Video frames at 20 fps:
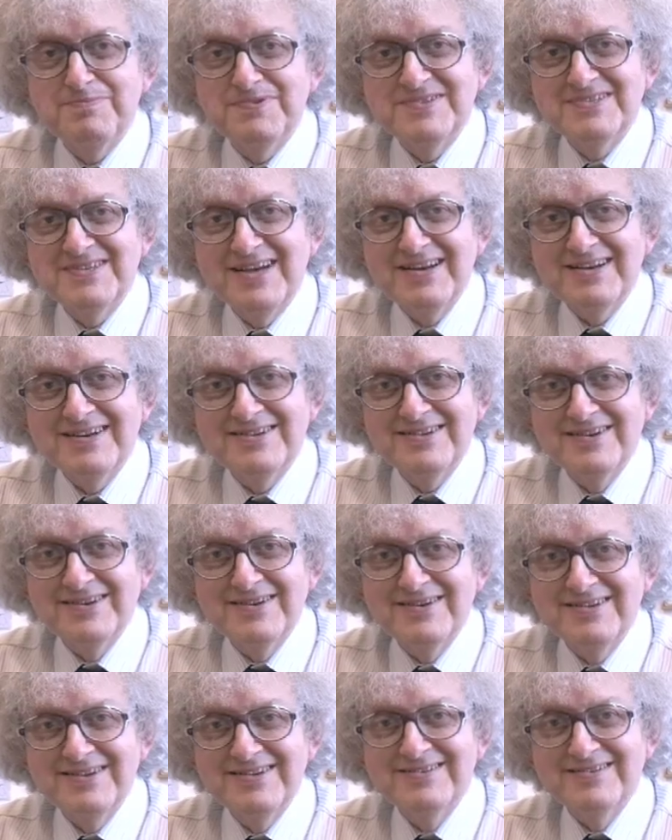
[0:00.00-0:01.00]

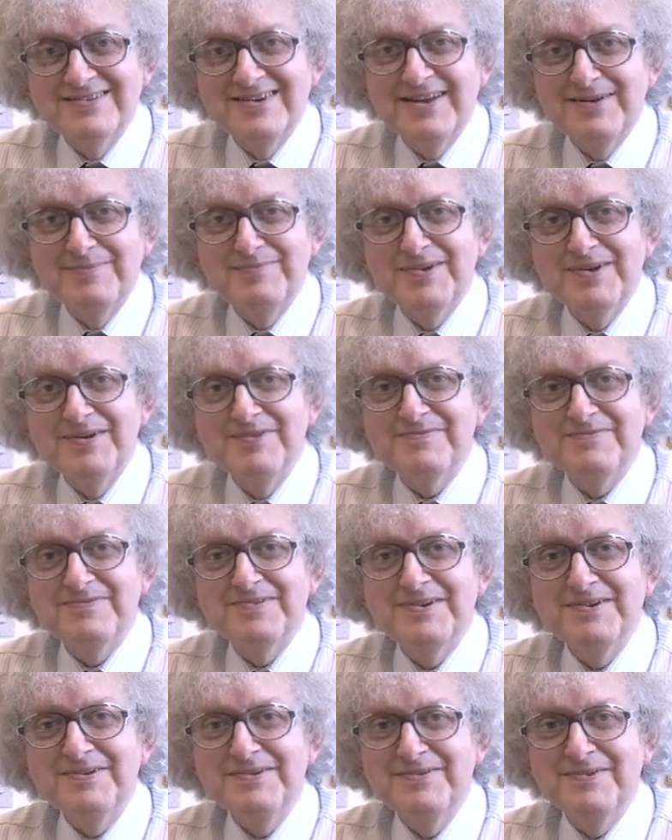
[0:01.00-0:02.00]
projector is named
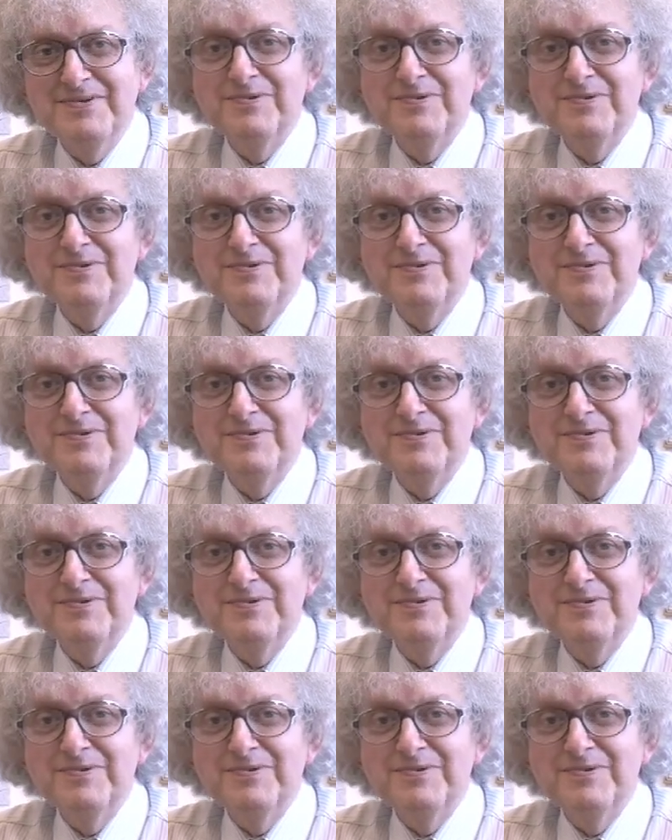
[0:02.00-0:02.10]
after,